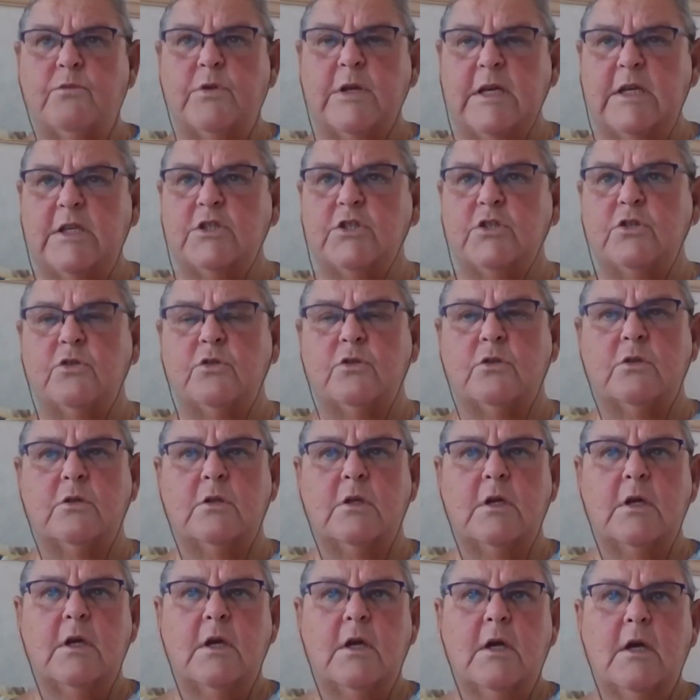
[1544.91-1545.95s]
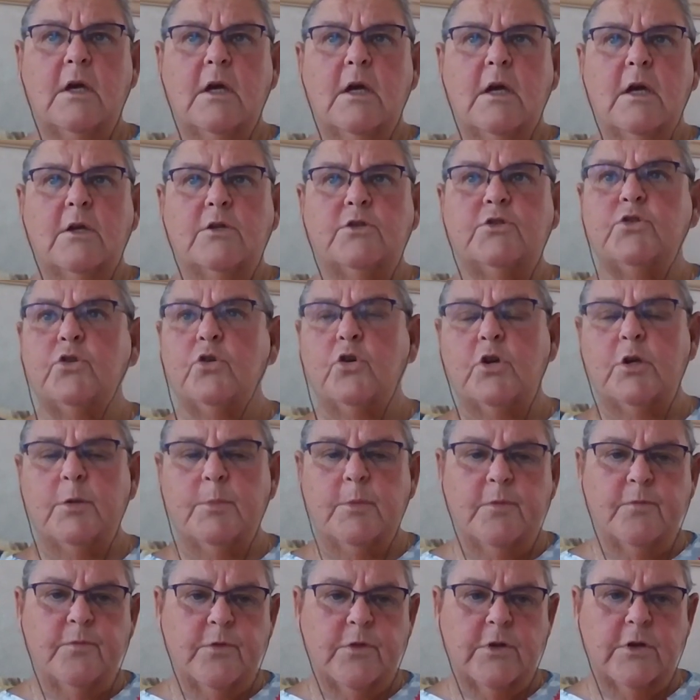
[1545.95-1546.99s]
I did a regional
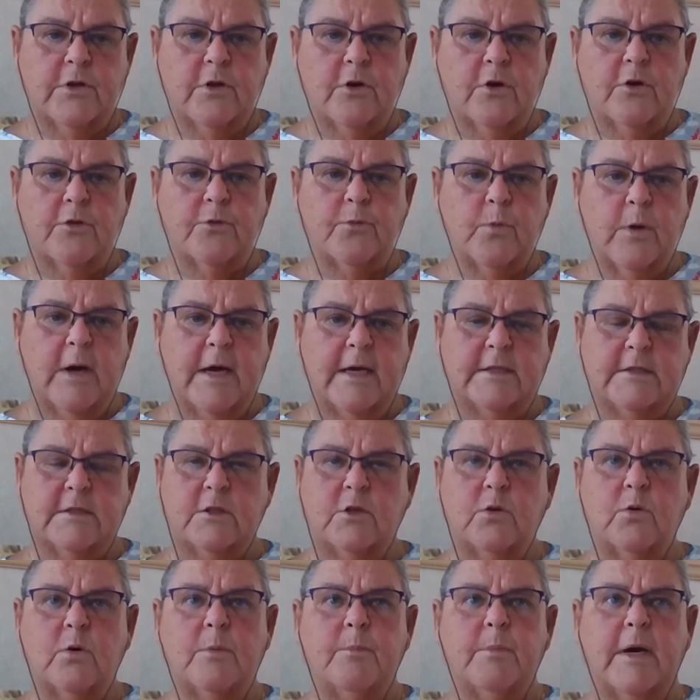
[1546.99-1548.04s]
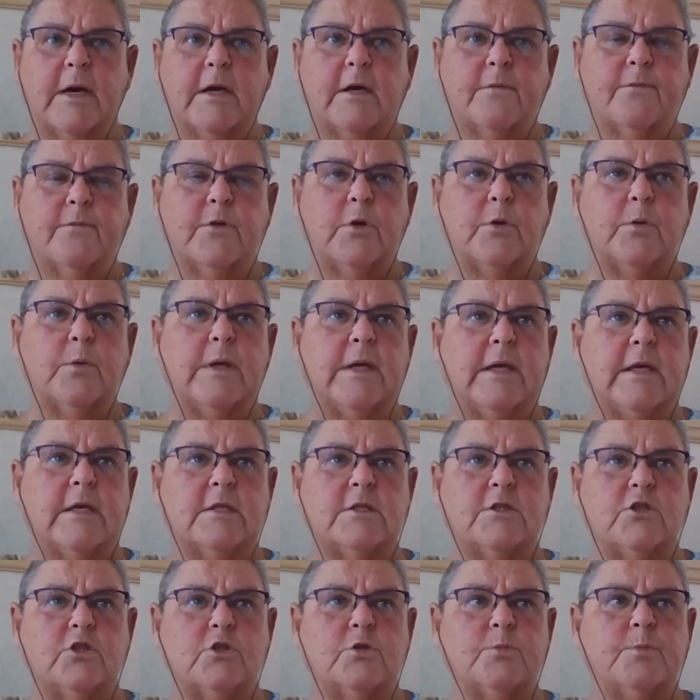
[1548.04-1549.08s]
tournament for the Northwest going back a
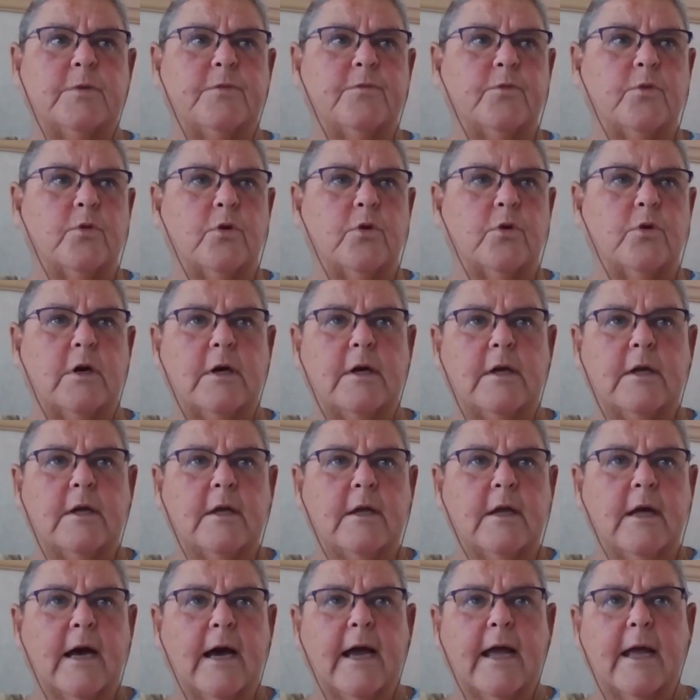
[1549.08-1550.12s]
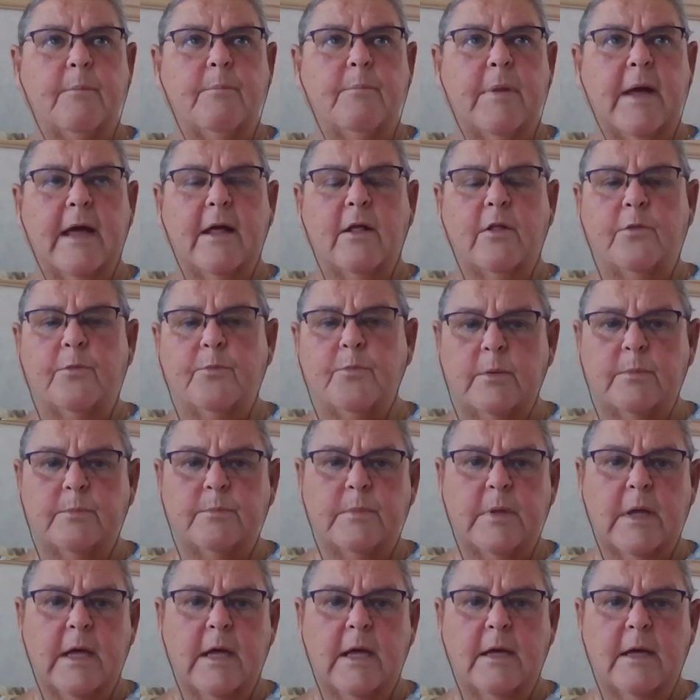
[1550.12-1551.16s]
few years just before I had my health
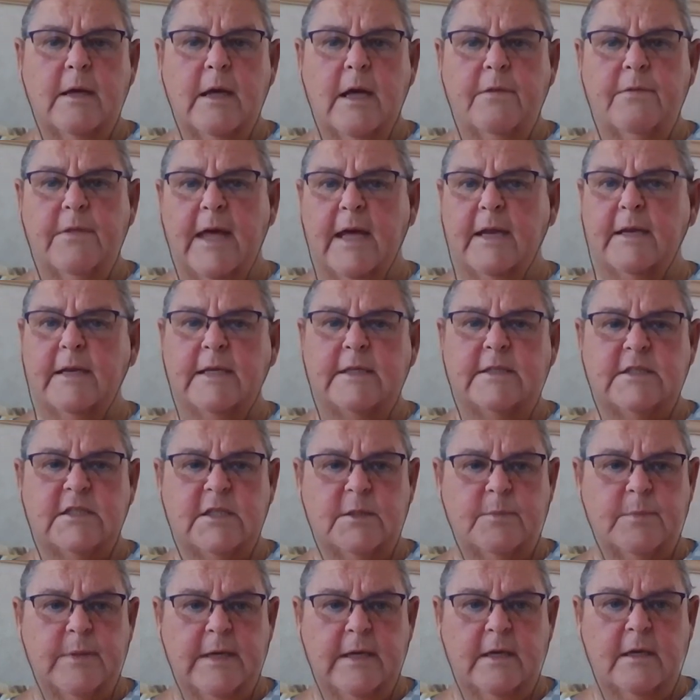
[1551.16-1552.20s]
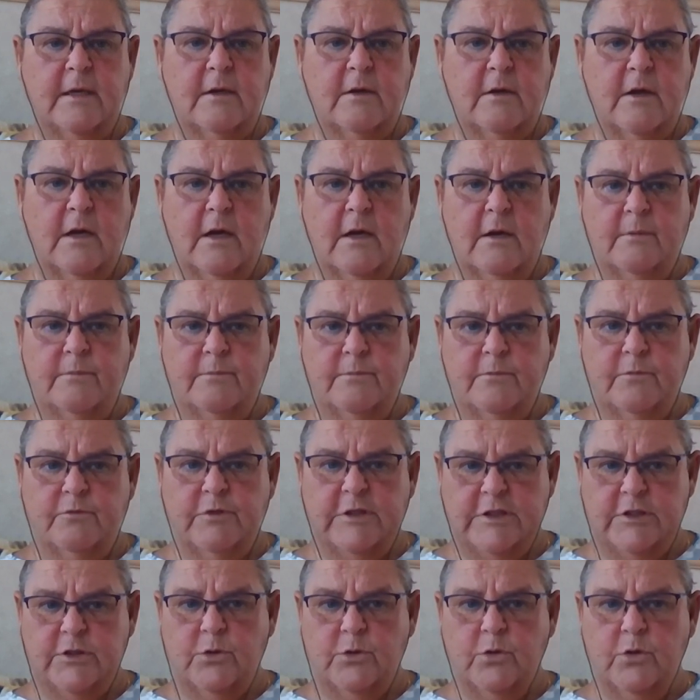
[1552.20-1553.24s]
problem, and that needs to be
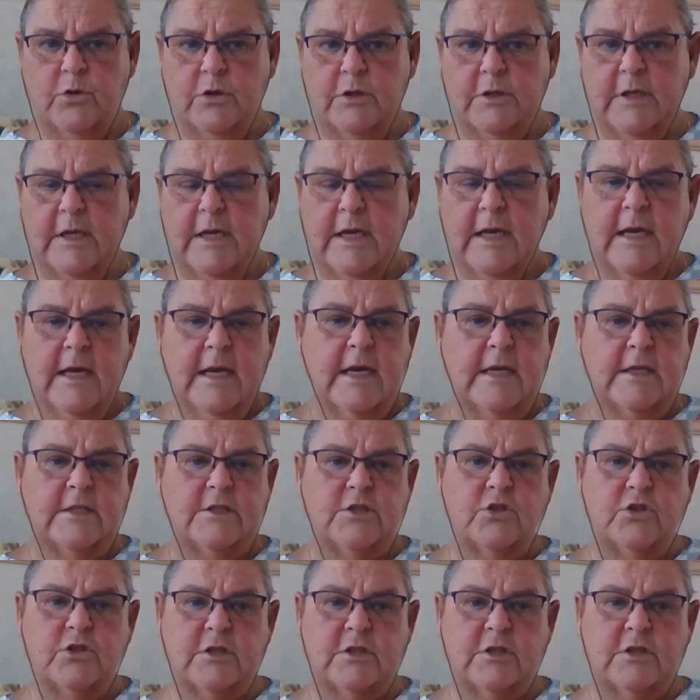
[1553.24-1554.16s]
restored.